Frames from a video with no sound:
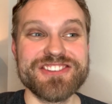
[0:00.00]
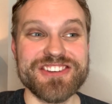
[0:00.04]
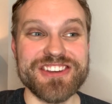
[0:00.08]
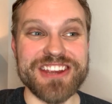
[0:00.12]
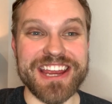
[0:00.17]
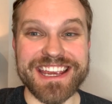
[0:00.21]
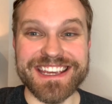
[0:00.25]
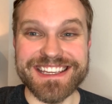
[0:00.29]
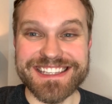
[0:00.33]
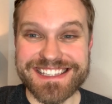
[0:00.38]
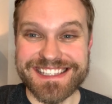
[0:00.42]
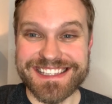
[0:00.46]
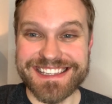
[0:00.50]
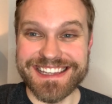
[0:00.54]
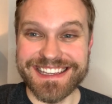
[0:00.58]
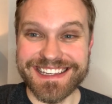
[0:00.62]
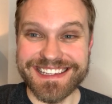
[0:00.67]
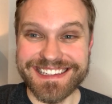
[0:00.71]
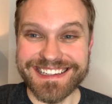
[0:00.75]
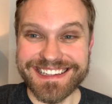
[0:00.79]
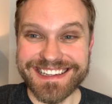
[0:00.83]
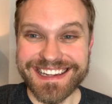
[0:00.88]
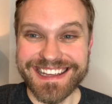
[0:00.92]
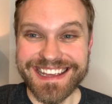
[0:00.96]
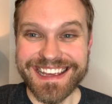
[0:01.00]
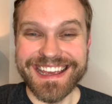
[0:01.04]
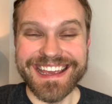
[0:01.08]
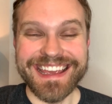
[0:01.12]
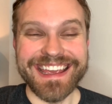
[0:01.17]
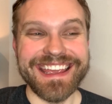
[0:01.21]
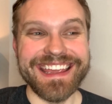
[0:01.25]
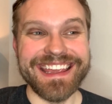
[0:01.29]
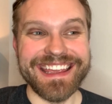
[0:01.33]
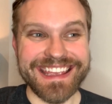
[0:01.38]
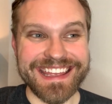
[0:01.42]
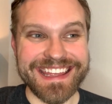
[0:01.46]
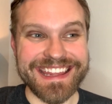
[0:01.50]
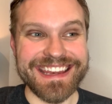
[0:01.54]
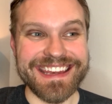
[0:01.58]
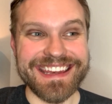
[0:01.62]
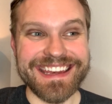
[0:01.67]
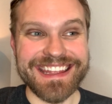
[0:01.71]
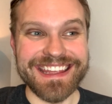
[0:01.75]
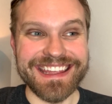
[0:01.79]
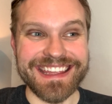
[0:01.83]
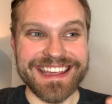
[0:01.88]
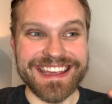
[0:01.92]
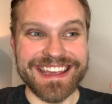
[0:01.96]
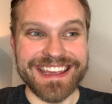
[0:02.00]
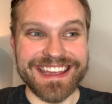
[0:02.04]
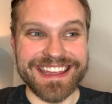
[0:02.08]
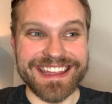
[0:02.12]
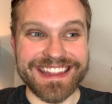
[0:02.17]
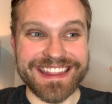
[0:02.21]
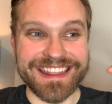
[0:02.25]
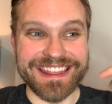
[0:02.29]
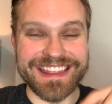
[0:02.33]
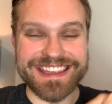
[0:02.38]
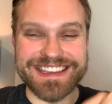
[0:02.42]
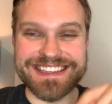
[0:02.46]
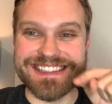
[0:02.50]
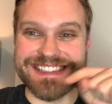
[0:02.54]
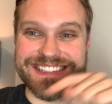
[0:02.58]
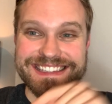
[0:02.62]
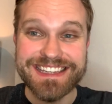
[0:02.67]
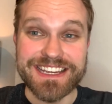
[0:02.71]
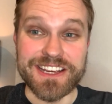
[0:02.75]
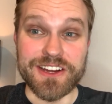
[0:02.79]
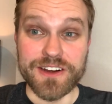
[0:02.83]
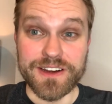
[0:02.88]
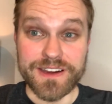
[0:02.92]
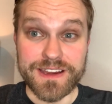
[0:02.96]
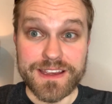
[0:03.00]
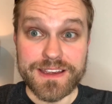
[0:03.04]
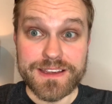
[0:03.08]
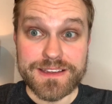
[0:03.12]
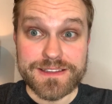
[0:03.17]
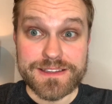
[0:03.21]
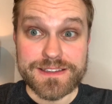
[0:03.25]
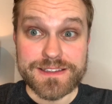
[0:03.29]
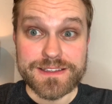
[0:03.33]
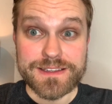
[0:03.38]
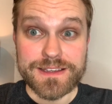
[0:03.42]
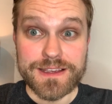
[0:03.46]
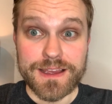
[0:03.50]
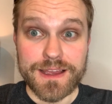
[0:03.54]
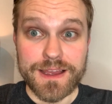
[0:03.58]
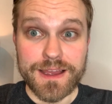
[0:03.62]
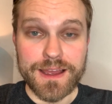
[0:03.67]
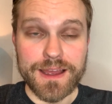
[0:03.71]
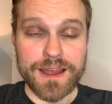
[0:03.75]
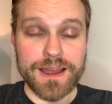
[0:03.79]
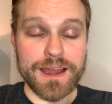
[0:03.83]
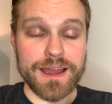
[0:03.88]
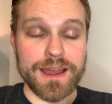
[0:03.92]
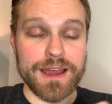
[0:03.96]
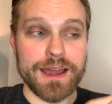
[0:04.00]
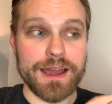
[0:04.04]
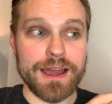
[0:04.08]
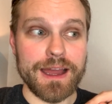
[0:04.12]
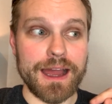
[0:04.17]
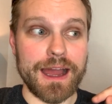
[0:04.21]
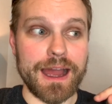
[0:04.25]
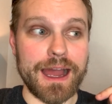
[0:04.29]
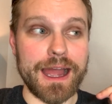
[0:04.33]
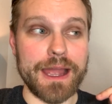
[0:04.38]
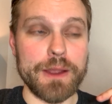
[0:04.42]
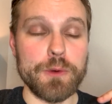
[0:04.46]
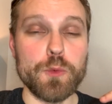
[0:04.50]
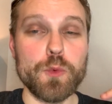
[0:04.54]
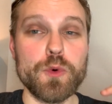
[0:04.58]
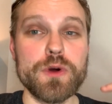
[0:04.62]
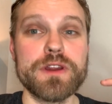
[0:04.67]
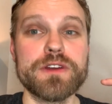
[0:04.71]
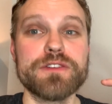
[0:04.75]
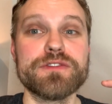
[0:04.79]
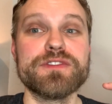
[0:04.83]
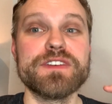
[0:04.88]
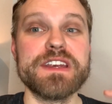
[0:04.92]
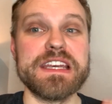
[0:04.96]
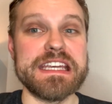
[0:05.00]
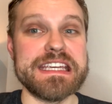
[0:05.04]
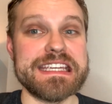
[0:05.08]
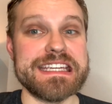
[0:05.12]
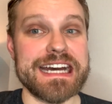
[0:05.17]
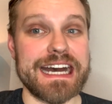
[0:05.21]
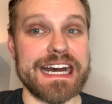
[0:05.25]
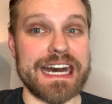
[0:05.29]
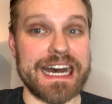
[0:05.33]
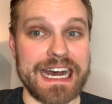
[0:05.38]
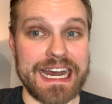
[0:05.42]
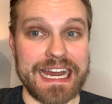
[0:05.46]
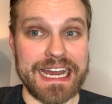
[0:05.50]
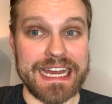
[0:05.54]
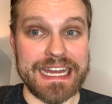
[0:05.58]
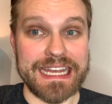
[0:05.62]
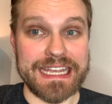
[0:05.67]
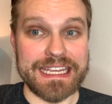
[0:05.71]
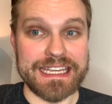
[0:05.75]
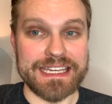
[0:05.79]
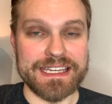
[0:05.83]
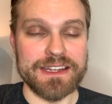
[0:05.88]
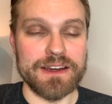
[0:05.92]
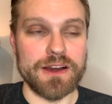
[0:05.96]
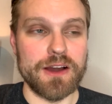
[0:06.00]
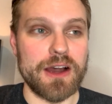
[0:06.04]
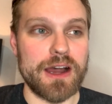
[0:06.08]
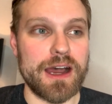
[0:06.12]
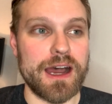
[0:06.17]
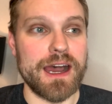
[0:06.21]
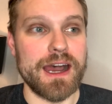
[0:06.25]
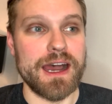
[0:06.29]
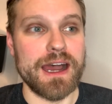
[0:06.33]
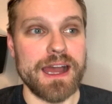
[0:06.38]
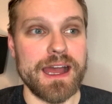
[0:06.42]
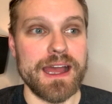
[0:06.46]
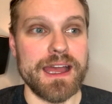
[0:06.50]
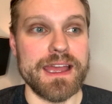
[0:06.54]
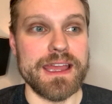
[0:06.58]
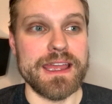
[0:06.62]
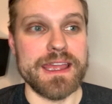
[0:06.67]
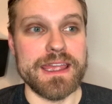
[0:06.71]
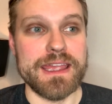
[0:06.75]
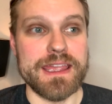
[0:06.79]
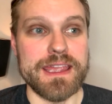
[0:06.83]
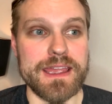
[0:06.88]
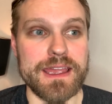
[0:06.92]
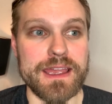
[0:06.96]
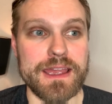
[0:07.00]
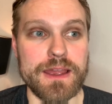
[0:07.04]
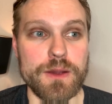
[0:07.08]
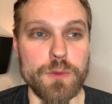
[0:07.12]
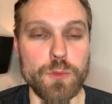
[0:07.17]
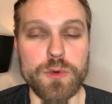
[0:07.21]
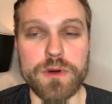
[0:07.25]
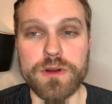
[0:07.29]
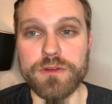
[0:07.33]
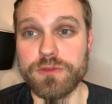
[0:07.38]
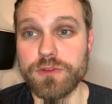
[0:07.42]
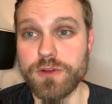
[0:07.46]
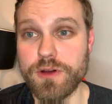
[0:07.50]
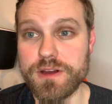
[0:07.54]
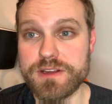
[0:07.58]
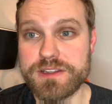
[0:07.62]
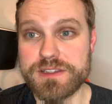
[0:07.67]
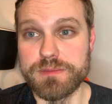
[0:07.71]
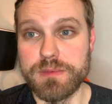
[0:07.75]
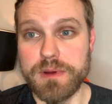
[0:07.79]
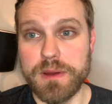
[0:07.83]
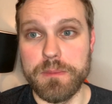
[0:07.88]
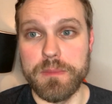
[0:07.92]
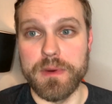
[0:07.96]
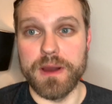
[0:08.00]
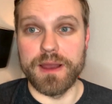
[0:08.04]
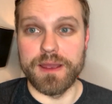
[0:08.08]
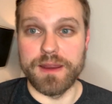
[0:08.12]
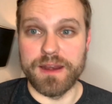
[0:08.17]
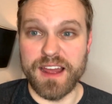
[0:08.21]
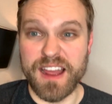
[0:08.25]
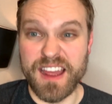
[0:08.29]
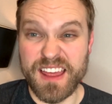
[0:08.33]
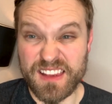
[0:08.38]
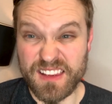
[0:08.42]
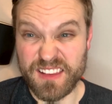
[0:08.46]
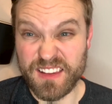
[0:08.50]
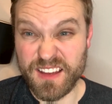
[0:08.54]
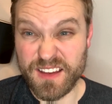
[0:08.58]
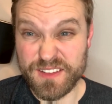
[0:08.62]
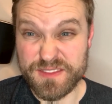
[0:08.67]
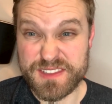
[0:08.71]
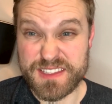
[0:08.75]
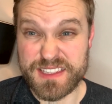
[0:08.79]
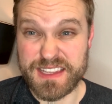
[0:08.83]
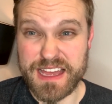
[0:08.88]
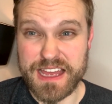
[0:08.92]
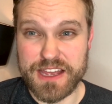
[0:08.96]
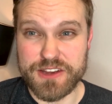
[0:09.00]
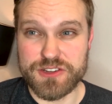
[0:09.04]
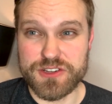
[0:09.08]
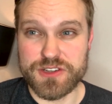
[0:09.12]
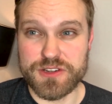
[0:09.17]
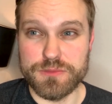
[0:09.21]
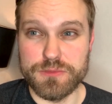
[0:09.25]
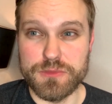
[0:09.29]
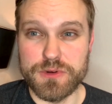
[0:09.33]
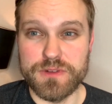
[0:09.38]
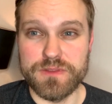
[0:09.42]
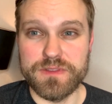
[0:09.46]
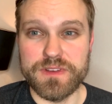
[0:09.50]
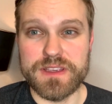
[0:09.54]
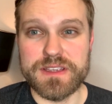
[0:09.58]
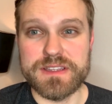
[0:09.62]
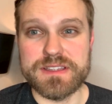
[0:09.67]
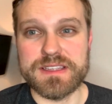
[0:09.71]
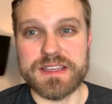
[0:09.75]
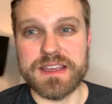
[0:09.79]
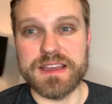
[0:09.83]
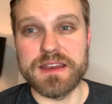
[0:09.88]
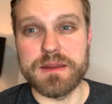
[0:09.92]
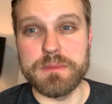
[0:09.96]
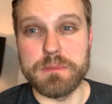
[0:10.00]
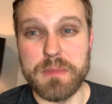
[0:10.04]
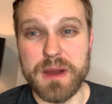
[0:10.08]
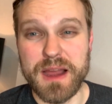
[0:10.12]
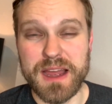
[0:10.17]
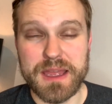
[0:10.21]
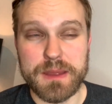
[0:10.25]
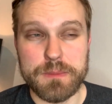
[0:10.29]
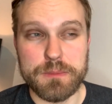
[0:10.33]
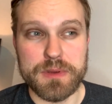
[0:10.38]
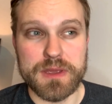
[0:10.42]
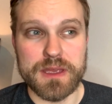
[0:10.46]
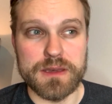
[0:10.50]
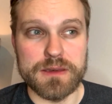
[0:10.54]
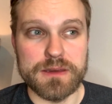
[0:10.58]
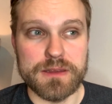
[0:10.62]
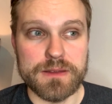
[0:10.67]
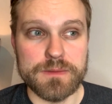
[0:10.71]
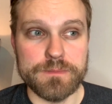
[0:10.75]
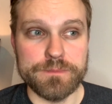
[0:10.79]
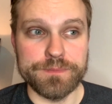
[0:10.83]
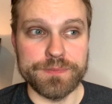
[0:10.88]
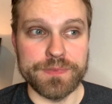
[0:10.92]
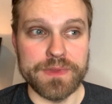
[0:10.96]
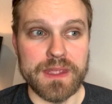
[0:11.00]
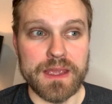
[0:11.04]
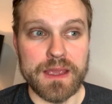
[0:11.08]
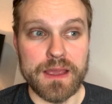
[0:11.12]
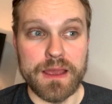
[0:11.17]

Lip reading: Jason in this series, I would have died. I would have lost my mind. I love slasher movies, and in my opinion,